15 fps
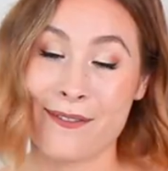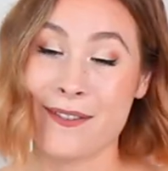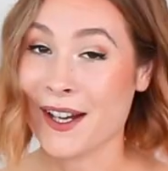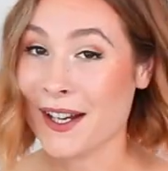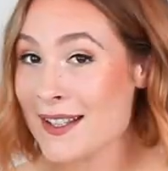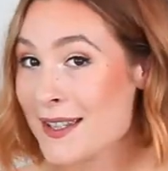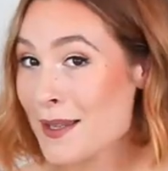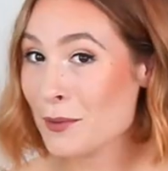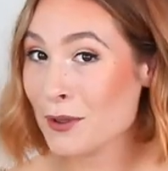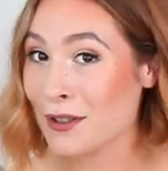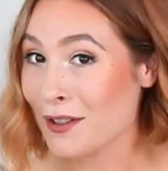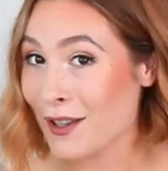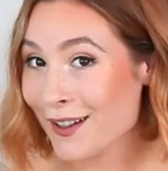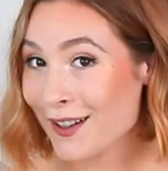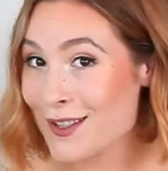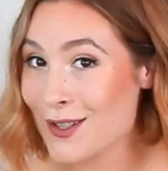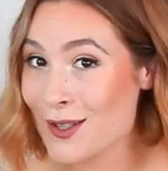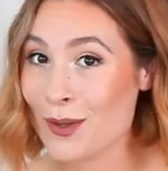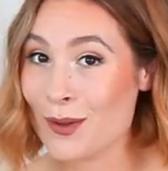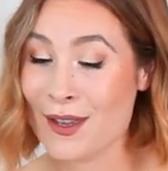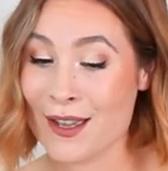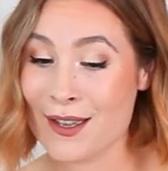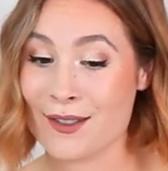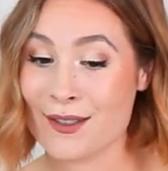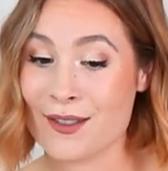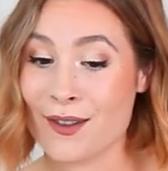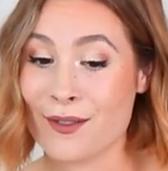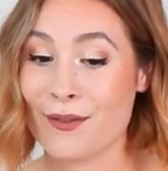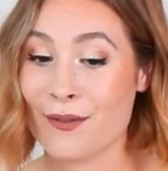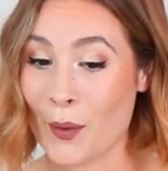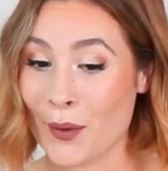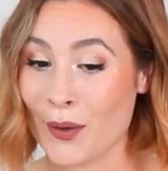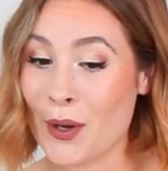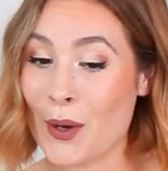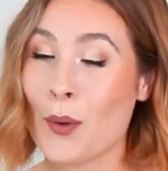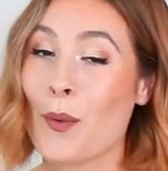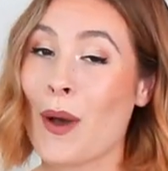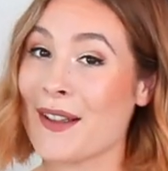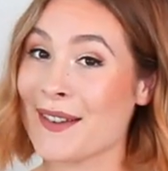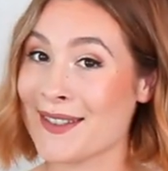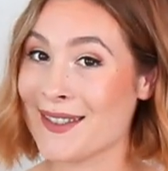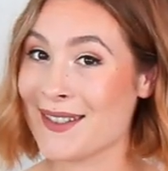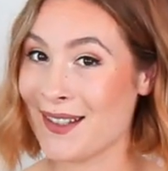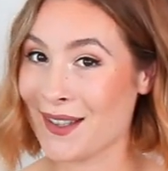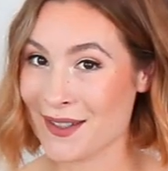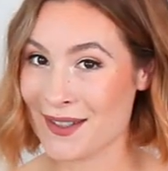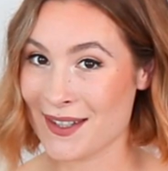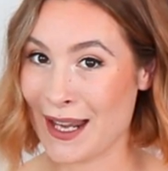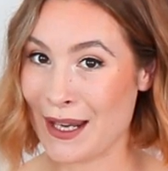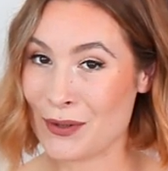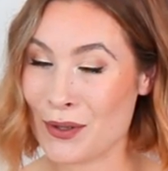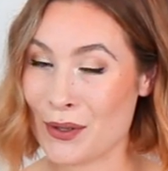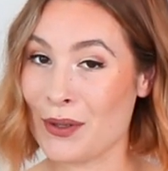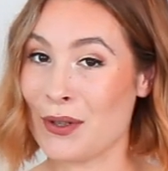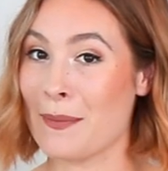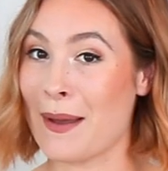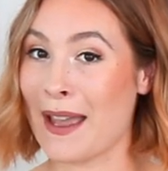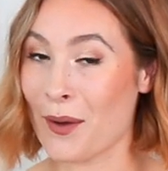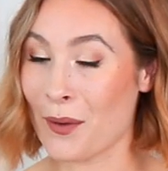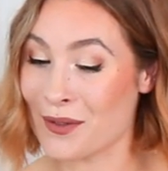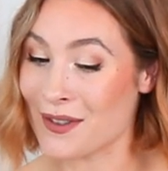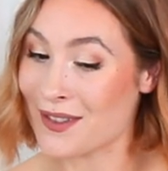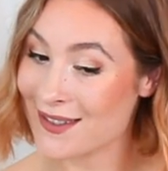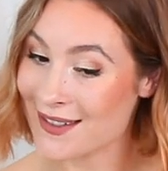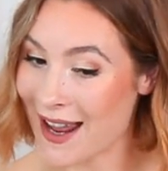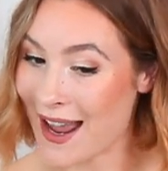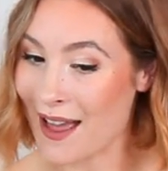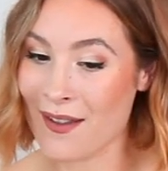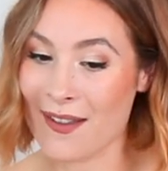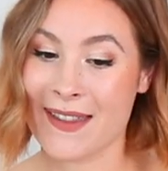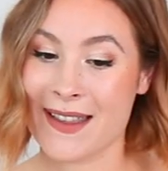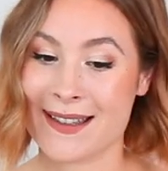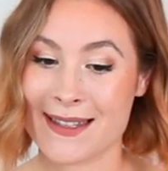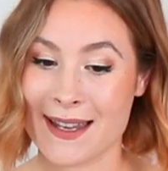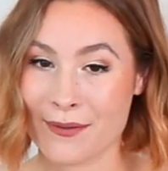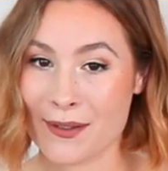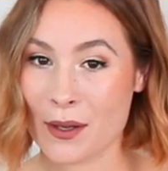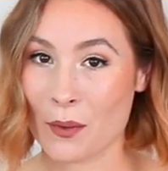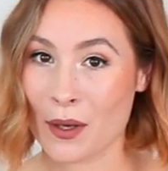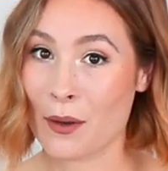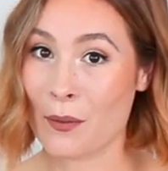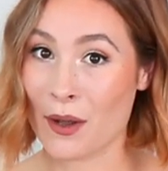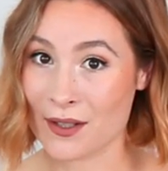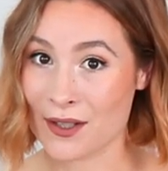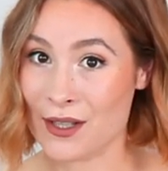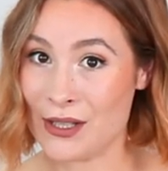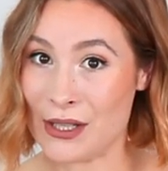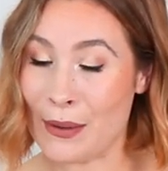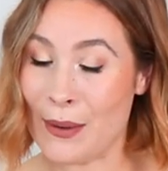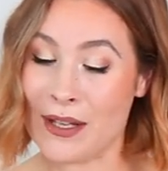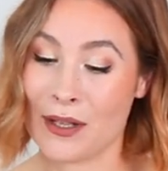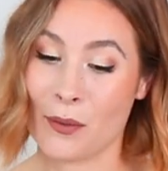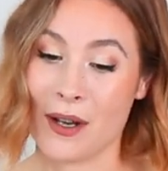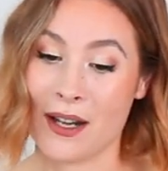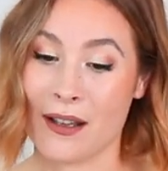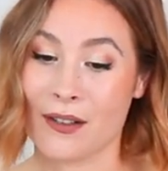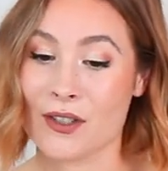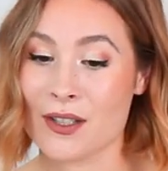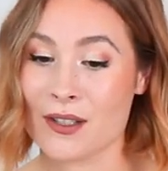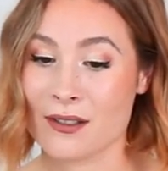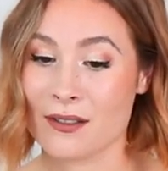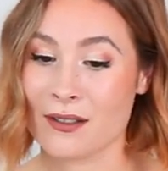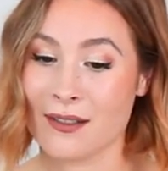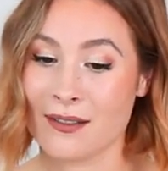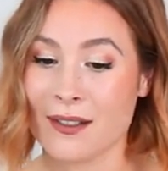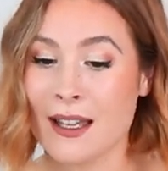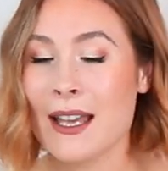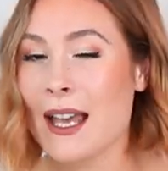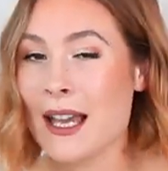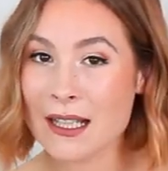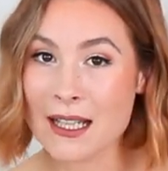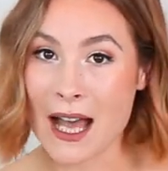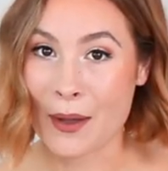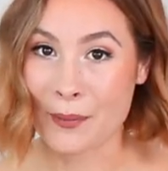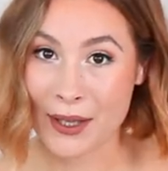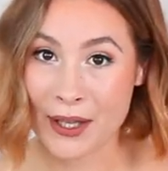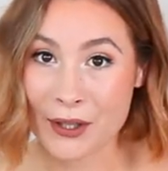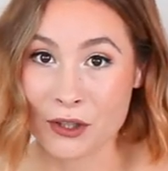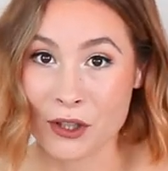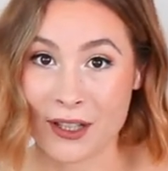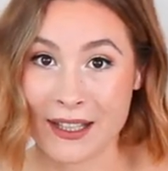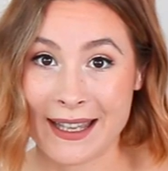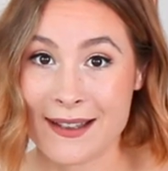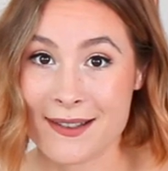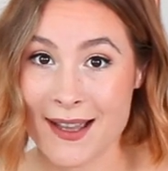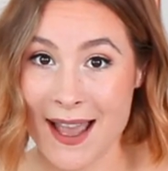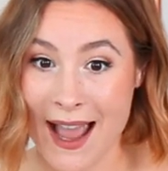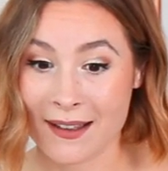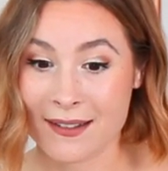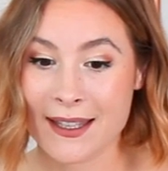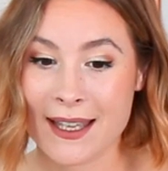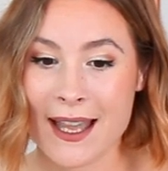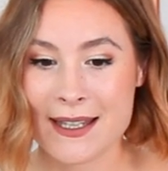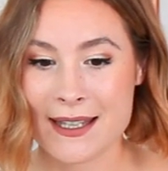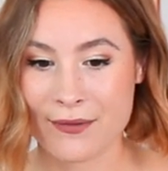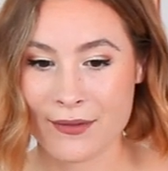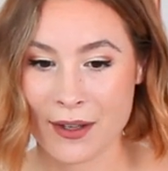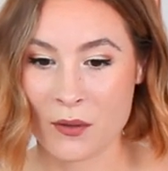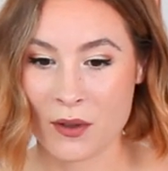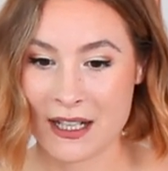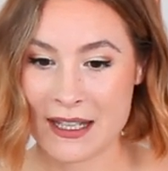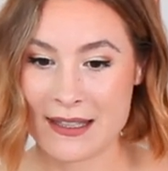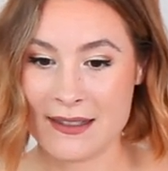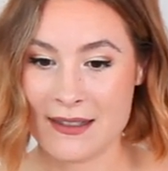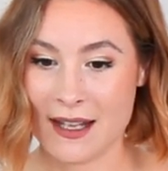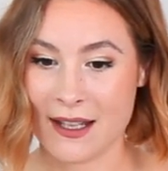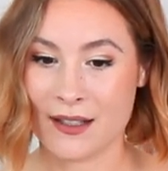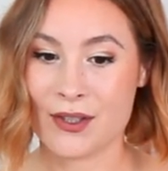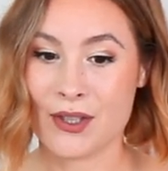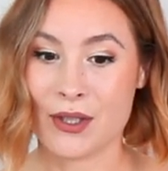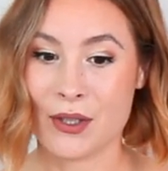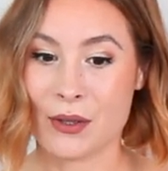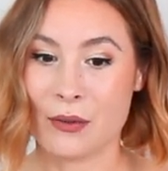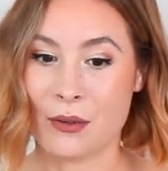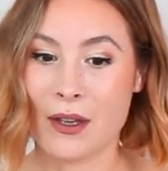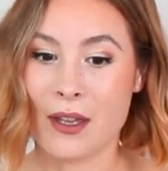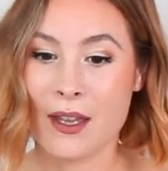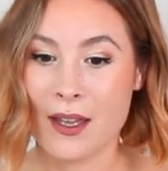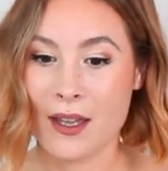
a very similar look to this photo while still staying true to my own style, and that's definitely what I want to do. I don't want to just copy her look exactly. I definitely want to stick to